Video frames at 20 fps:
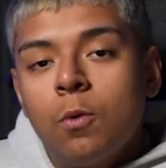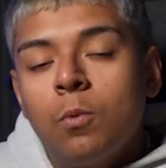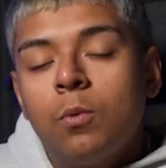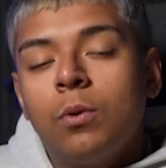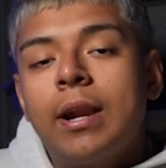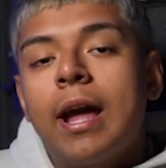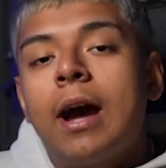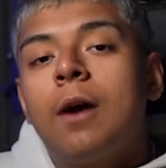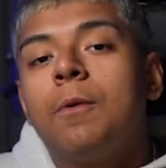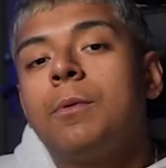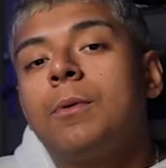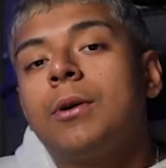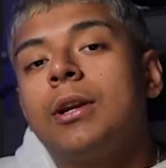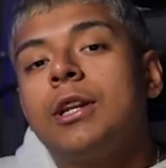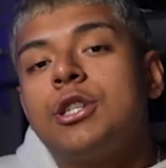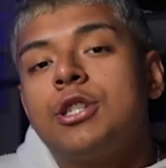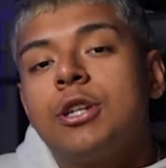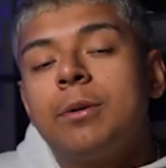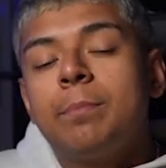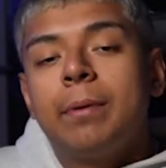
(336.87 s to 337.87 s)
Well, now we're
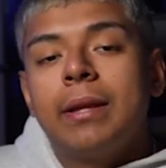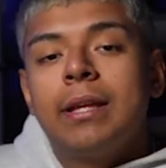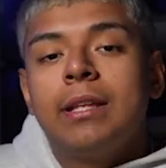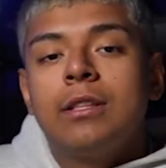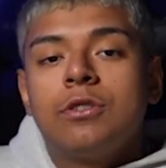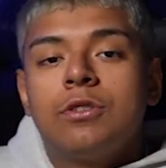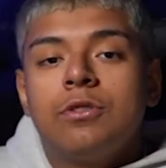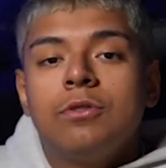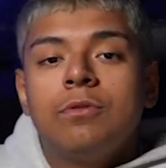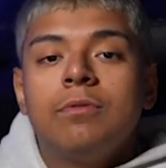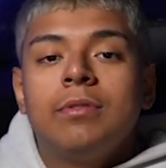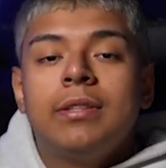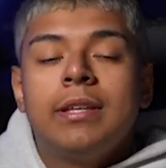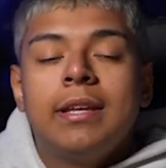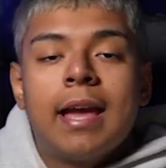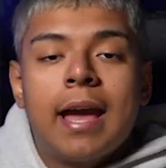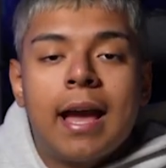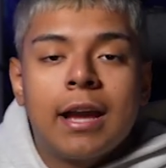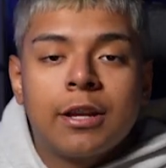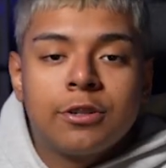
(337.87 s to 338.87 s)
gonna jump into
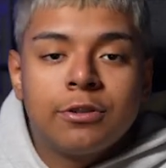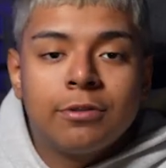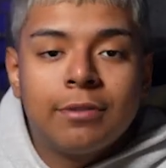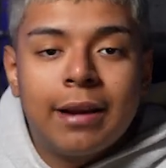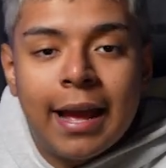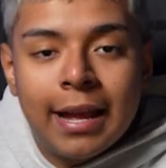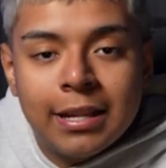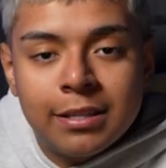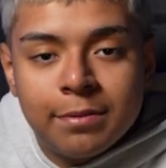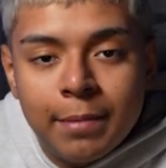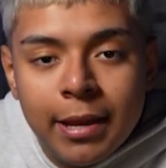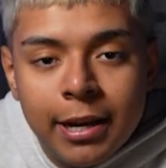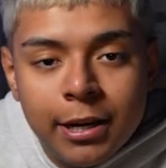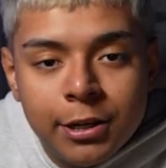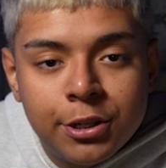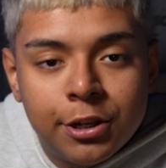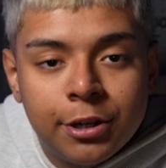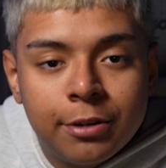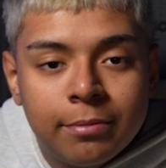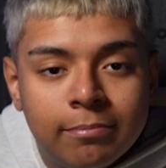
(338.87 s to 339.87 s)
the actual ads
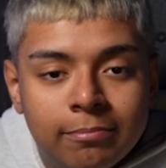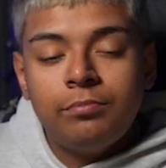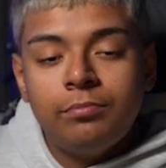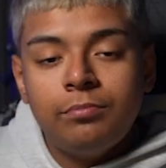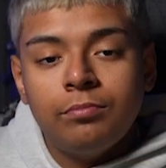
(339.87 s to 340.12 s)
manager.